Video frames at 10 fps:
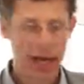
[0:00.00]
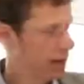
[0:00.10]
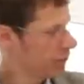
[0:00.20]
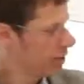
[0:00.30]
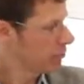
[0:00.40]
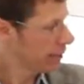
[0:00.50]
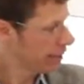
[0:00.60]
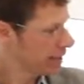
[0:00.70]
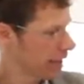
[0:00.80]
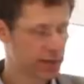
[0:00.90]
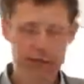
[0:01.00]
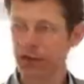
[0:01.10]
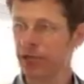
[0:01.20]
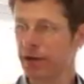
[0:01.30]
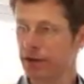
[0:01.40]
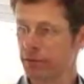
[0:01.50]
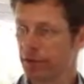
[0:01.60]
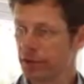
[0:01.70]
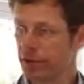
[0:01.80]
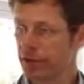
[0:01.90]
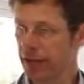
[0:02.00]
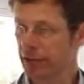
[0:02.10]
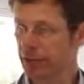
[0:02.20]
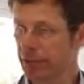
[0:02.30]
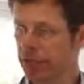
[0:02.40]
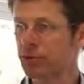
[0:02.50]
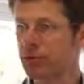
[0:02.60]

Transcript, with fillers: And we replicated this, this experiment